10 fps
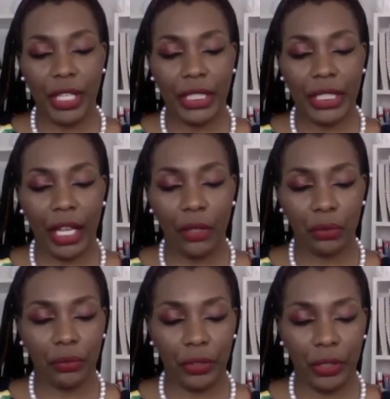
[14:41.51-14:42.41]
getting
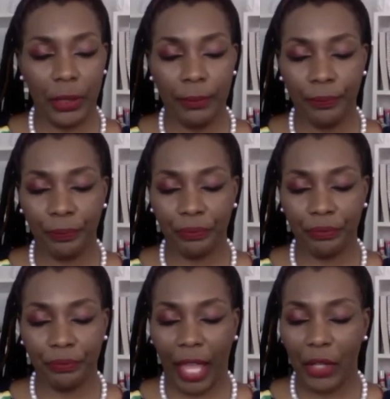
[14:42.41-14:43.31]
counsel from?
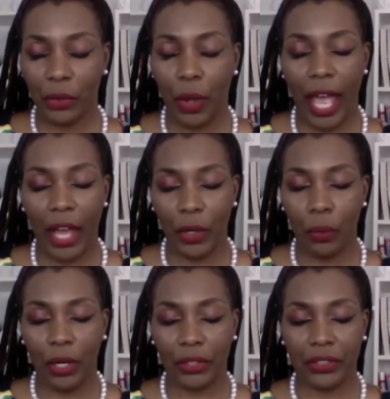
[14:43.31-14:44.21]
I don't know how it
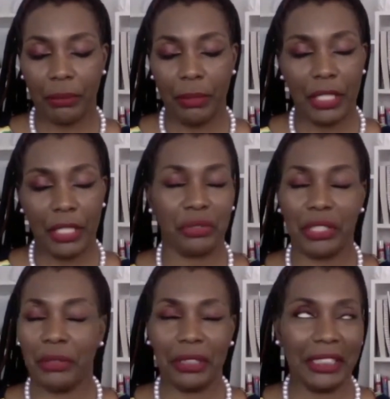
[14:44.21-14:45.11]
works in ministry
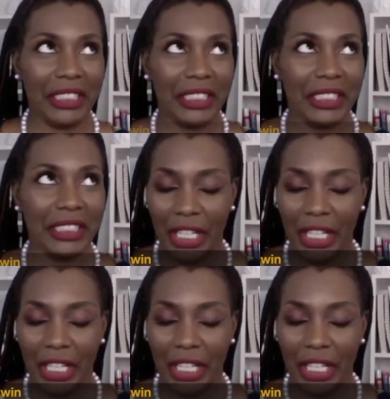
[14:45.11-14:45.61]
and religion.